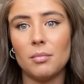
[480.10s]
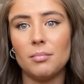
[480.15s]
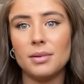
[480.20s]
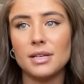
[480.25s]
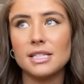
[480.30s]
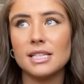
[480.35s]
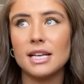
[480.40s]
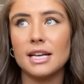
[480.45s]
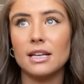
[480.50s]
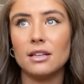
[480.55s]

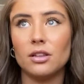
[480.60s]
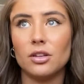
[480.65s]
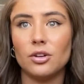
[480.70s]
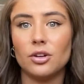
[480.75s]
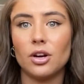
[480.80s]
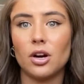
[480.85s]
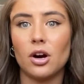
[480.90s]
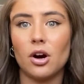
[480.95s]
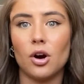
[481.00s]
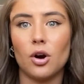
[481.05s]
Biscuit and Luna
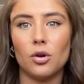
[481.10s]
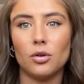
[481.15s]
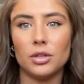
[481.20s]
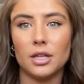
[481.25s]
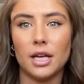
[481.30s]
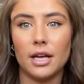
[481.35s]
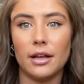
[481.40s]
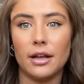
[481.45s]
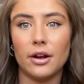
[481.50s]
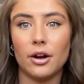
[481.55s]
are only
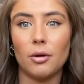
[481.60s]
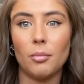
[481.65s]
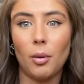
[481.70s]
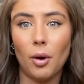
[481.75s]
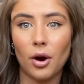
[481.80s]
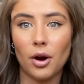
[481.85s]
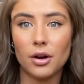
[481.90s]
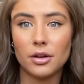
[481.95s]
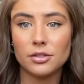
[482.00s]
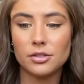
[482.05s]
a year
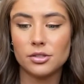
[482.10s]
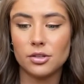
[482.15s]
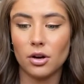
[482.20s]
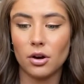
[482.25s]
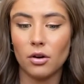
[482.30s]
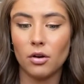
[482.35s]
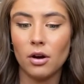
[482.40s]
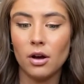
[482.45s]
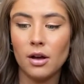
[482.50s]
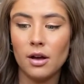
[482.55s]
apart.
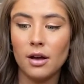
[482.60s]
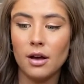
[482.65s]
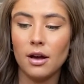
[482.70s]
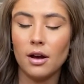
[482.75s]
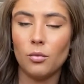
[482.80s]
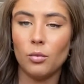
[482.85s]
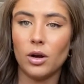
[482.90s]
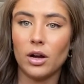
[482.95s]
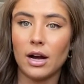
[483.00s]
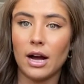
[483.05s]
So
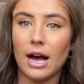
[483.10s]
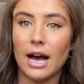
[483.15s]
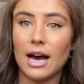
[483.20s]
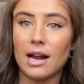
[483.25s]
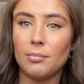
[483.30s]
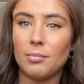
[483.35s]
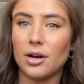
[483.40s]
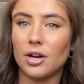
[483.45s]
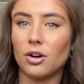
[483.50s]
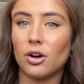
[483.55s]
we had
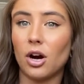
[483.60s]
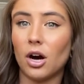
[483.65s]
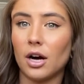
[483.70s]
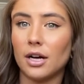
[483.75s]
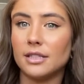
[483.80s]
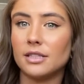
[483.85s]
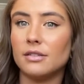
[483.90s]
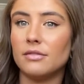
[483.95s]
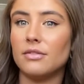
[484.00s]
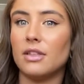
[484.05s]
better
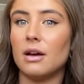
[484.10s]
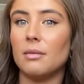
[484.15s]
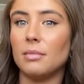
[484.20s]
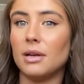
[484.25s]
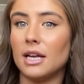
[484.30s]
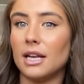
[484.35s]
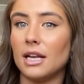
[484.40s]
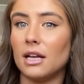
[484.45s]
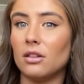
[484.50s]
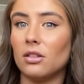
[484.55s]
odds of them
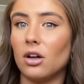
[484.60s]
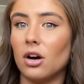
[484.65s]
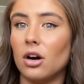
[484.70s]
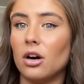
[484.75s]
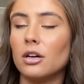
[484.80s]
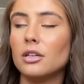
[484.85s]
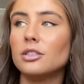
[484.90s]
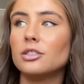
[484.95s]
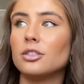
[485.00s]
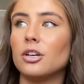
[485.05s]
getting
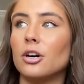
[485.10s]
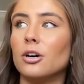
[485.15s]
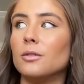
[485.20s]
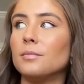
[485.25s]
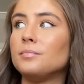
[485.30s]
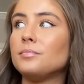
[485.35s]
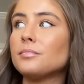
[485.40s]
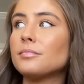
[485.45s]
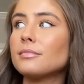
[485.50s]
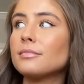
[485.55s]
along. So
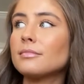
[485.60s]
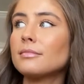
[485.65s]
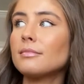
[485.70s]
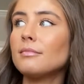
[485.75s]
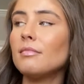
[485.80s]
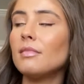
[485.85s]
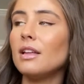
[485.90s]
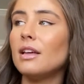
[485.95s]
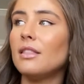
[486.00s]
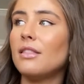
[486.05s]

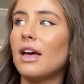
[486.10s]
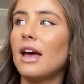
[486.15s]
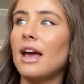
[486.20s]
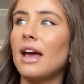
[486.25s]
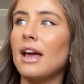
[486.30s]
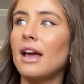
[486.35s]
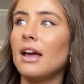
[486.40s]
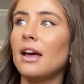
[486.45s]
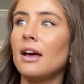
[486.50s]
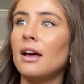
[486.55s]

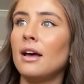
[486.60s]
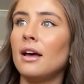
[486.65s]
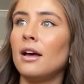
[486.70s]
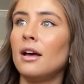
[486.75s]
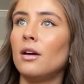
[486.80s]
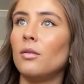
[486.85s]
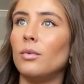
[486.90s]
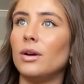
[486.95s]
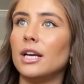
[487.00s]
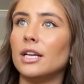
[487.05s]

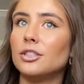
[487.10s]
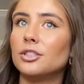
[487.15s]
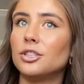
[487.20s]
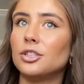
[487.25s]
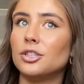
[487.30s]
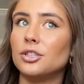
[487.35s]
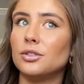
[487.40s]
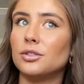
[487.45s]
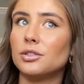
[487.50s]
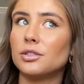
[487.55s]
we
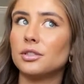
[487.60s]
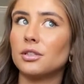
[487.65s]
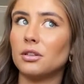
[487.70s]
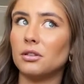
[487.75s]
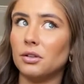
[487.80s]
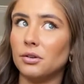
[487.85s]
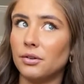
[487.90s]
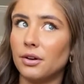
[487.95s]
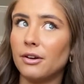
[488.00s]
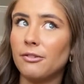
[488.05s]
introduced
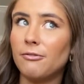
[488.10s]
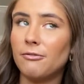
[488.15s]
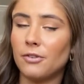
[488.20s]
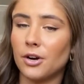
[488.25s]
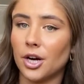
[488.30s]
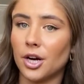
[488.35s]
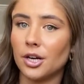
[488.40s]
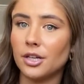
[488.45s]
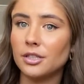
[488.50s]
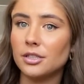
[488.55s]
Luna
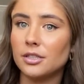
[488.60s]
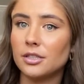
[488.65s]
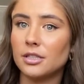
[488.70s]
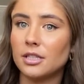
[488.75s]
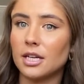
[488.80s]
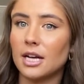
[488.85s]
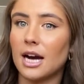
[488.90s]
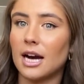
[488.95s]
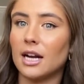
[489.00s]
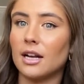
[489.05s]
first to
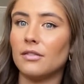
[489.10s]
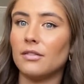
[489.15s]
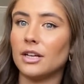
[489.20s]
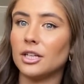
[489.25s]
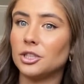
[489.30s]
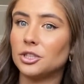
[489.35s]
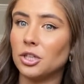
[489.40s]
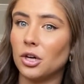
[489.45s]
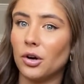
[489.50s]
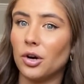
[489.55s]
kind of like
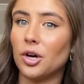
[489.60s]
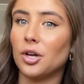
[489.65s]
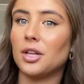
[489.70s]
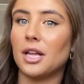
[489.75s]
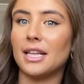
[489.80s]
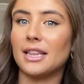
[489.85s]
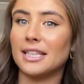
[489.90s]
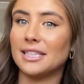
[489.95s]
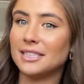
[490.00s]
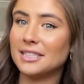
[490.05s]
show her
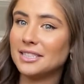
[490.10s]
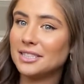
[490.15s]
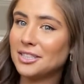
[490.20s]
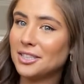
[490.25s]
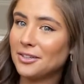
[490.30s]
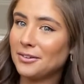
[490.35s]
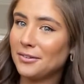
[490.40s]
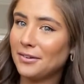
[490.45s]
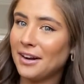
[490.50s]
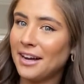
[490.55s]
like, this is
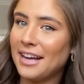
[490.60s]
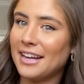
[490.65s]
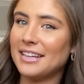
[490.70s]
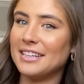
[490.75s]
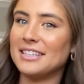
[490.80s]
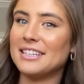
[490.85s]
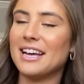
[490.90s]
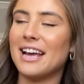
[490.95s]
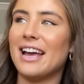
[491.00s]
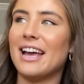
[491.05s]
your
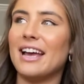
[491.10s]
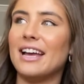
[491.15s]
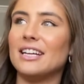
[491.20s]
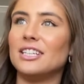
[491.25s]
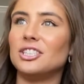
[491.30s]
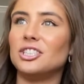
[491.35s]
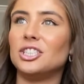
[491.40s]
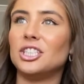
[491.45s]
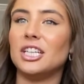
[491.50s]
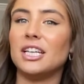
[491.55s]
friend. And
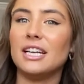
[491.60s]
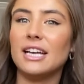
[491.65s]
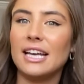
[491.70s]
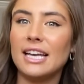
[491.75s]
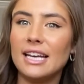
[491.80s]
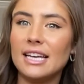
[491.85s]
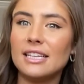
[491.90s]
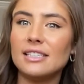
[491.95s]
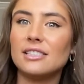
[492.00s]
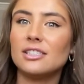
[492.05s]
she
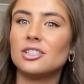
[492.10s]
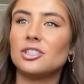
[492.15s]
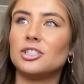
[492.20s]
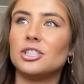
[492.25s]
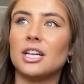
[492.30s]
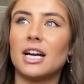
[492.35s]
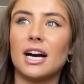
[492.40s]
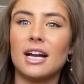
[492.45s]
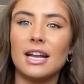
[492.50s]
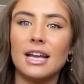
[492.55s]
hissed, she
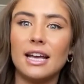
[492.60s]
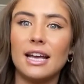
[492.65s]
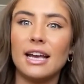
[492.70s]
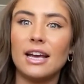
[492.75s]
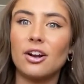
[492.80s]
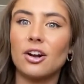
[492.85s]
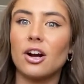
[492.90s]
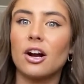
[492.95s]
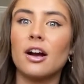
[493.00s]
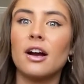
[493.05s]
kind of hit
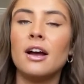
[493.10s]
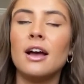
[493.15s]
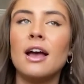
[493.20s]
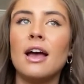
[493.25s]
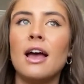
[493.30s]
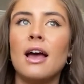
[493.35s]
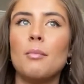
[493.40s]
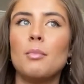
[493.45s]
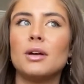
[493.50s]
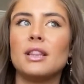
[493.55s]
her,
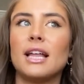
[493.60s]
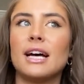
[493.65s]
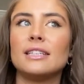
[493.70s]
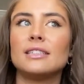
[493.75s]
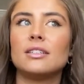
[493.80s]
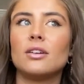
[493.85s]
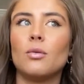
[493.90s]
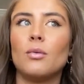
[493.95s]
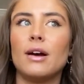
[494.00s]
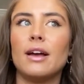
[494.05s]
but that's
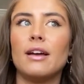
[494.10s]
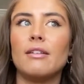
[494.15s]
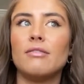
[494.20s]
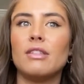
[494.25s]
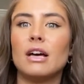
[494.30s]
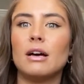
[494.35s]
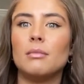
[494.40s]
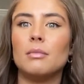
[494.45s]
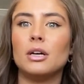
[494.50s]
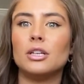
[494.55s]
a way of
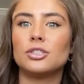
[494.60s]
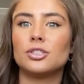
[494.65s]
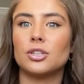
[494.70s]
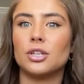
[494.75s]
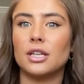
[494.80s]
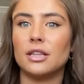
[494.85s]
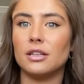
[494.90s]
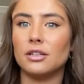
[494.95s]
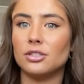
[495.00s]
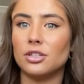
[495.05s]
them
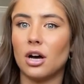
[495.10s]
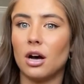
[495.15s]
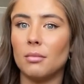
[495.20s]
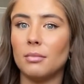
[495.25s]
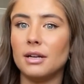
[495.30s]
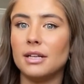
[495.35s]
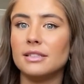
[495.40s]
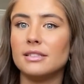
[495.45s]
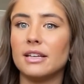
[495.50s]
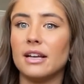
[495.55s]
asserting their
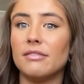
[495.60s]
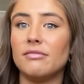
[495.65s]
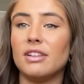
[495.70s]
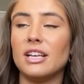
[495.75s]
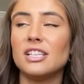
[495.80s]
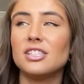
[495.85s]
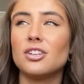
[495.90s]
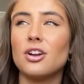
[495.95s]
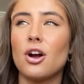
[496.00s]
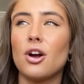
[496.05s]
dominance. If they
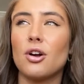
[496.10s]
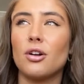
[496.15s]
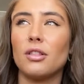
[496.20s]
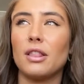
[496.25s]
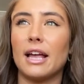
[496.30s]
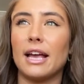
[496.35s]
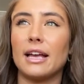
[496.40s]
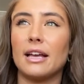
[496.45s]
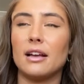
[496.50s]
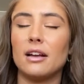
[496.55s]
start
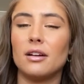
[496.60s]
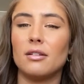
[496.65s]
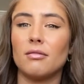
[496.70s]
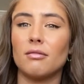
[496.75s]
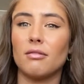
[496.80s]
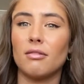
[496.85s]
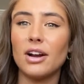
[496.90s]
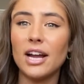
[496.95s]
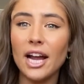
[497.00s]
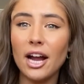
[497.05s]
like
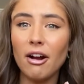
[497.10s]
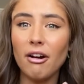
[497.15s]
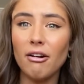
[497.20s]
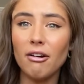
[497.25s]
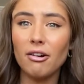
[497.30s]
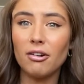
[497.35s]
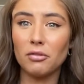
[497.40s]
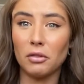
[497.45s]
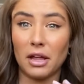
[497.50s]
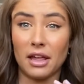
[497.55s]

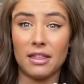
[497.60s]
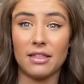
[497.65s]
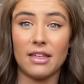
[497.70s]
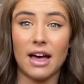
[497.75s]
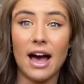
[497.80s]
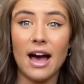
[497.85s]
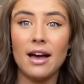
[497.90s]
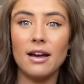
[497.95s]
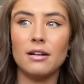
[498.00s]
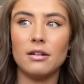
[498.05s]

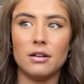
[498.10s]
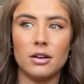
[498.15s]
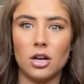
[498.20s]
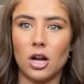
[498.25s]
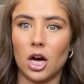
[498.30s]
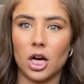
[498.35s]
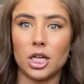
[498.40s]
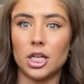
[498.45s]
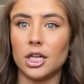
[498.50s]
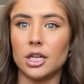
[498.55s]
that,
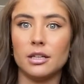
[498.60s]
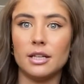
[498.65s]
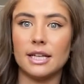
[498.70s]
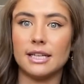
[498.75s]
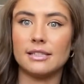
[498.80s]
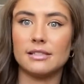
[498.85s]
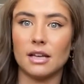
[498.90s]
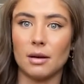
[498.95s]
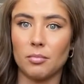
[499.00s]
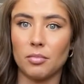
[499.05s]
not good, like
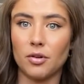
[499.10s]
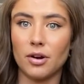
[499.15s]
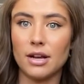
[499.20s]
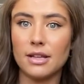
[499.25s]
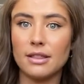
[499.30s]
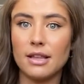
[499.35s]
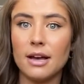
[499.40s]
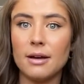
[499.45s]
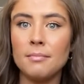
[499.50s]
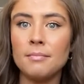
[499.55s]
separate
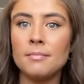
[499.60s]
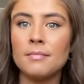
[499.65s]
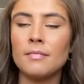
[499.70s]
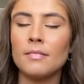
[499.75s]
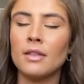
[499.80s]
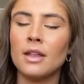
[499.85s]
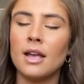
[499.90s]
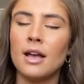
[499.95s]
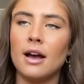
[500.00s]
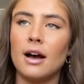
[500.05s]
them.
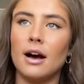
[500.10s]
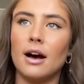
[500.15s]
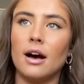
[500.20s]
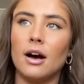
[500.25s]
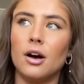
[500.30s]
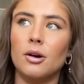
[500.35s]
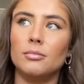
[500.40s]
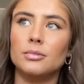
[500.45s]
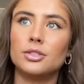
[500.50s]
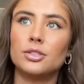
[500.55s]

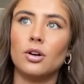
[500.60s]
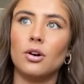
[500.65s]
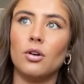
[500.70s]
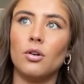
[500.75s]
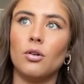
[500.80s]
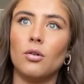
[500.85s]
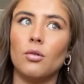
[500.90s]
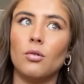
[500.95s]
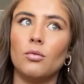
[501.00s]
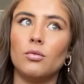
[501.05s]

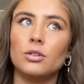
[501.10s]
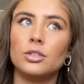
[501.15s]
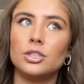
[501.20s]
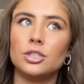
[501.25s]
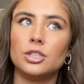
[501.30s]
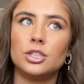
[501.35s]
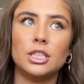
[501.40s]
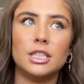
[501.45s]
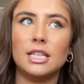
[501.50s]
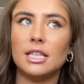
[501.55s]
So
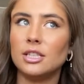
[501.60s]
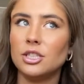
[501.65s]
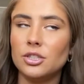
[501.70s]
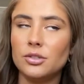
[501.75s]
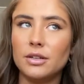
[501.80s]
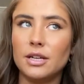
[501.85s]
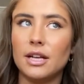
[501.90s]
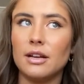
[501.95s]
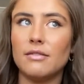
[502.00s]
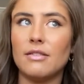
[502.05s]
she didn't do
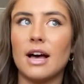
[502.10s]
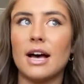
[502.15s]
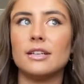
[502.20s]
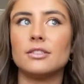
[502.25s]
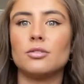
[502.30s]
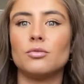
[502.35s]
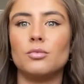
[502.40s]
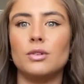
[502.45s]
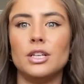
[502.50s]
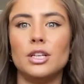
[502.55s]
any of that.
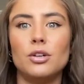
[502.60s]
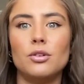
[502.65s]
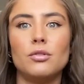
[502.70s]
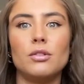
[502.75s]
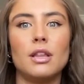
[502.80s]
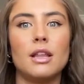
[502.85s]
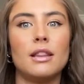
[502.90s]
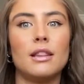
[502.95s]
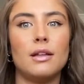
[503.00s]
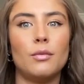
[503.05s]
So we knew
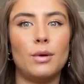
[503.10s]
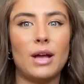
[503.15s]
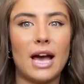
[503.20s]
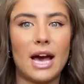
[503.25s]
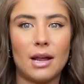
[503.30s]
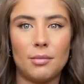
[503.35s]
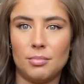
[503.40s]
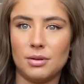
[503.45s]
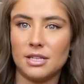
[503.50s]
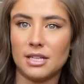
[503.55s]
that we
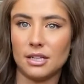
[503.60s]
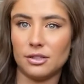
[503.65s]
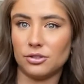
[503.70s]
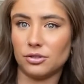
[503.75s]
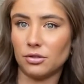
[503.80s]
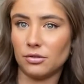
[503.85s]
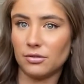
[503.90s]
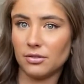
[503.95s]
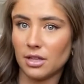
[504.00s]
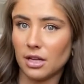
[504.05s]
had
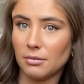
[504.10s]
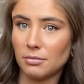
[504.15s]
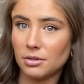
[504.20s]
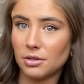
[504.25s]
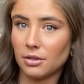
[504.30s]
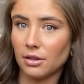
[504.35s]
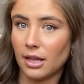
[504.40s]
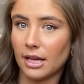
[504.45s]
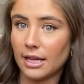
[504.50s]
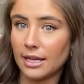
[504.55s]
potential for them to
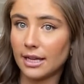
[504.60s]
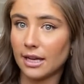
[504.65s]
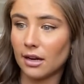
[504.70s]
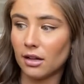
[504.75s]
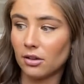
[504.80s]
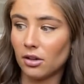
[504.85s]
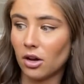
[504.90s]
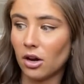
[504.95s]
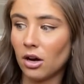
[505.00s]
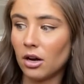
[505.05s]
like get
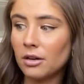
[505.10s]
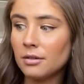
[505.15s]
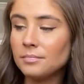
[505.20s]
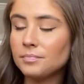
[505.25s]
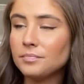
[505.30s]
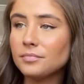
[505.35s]
along.